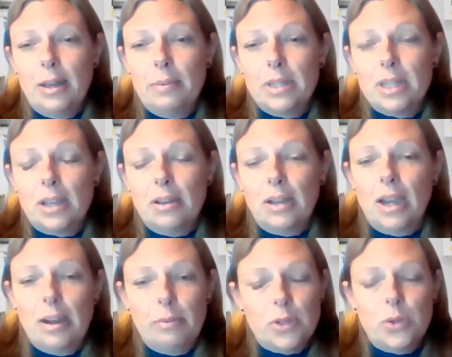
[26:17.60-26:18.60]
So
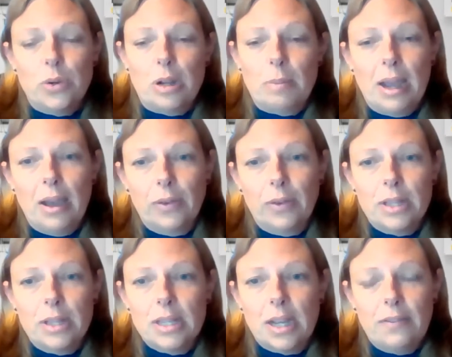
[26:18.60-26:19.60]
Karen was talking about health and
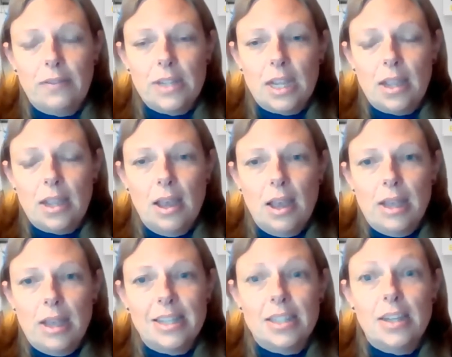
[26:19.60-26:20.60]
safety
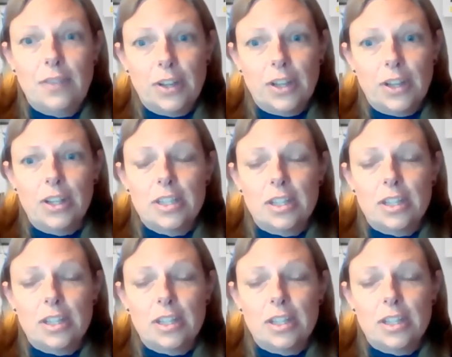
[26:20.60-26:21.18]
certificates,